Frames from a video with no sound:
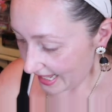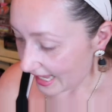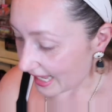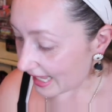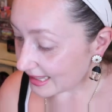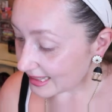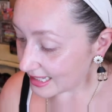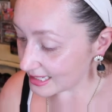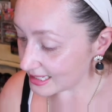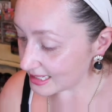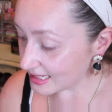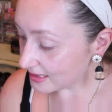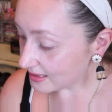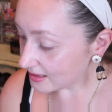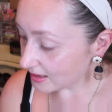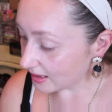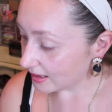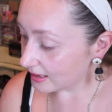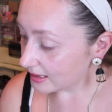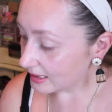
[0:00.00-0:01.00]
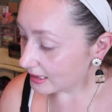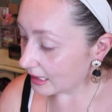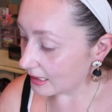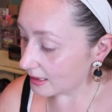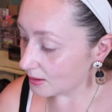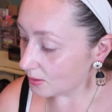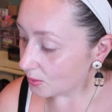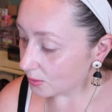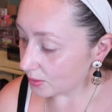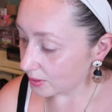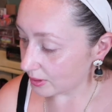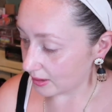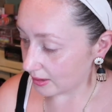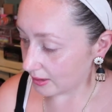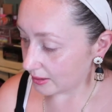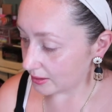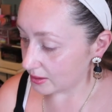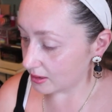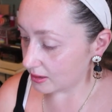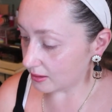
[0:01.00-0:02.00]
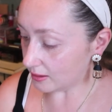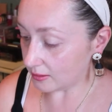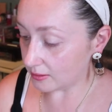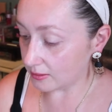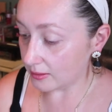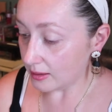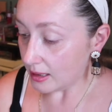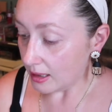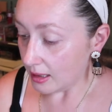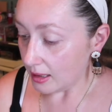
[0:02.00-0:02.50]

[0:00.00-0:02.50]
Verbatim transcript: and this is not in any order. So